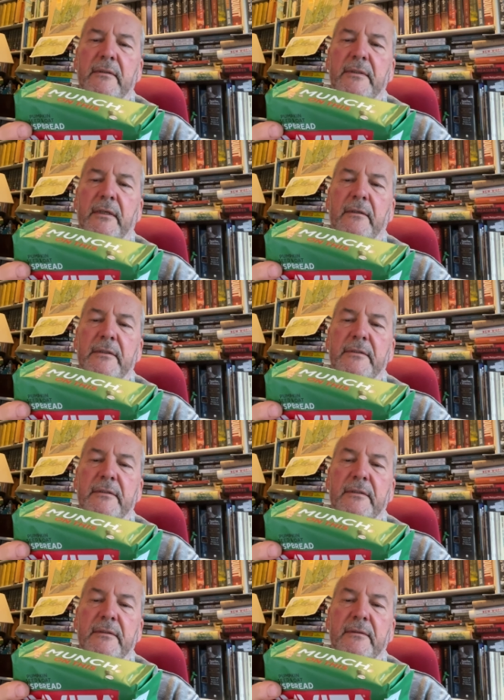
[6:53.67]
So it's
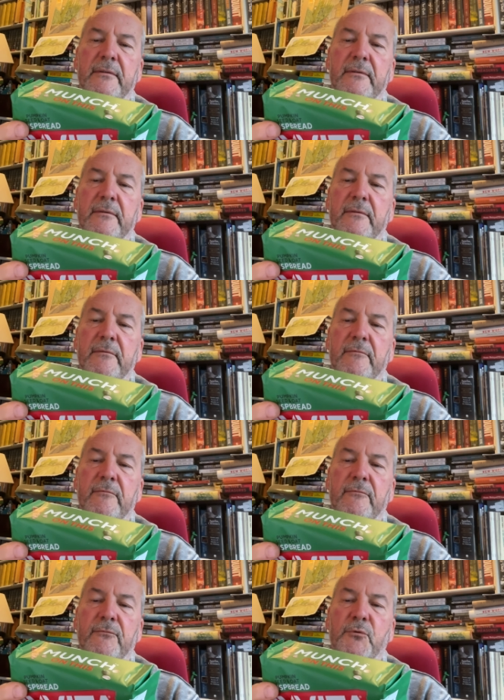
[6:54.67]

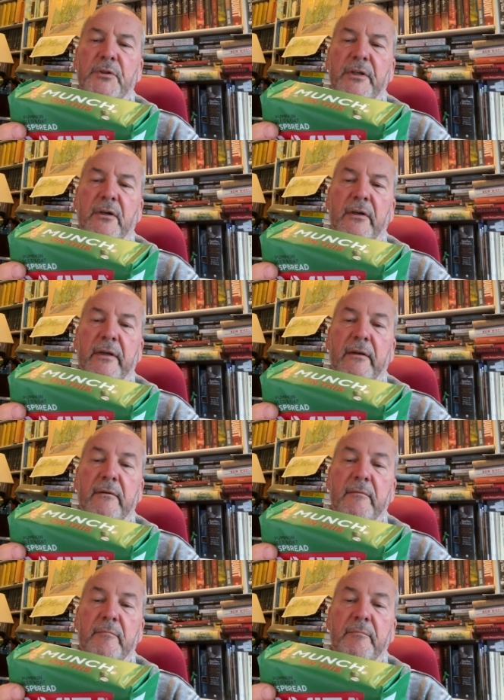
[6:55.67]
49
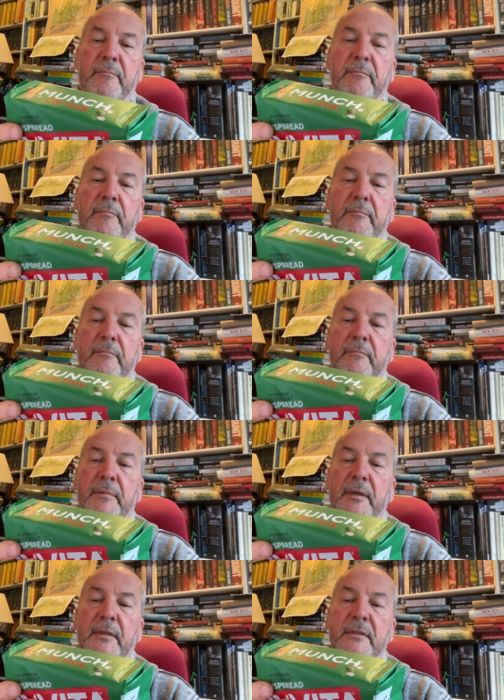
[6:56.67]

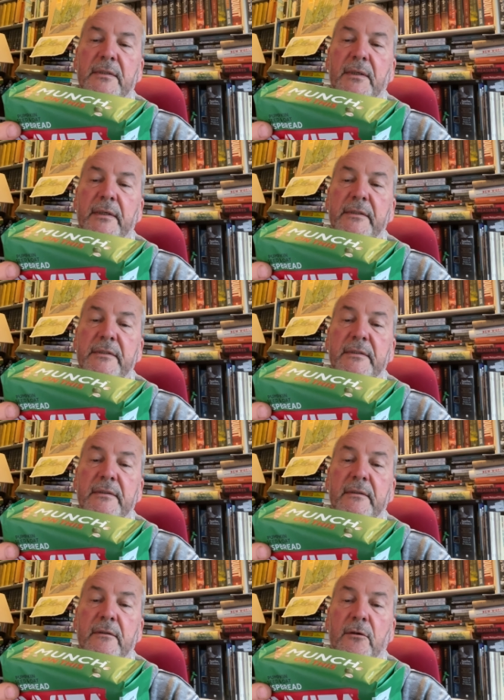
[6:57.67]
per slice,
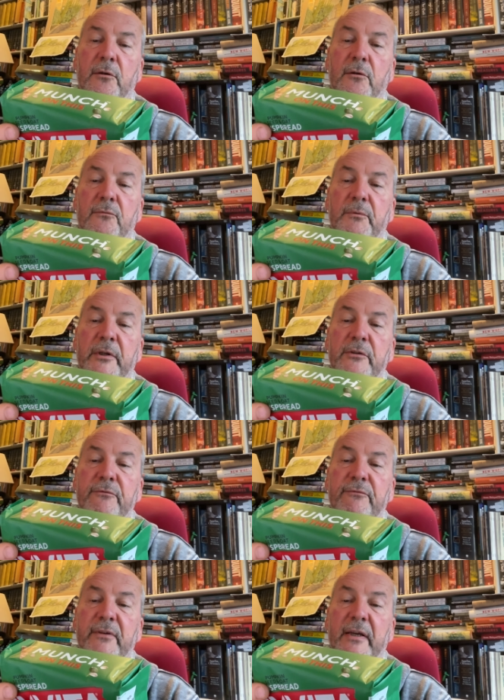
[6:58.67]
of which
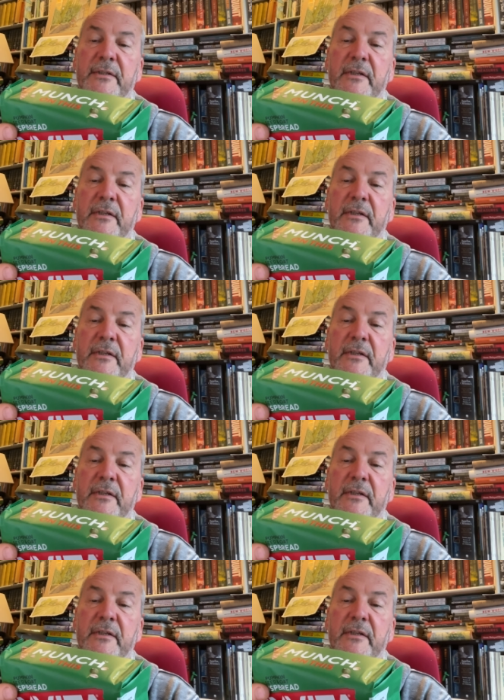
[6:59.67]
fat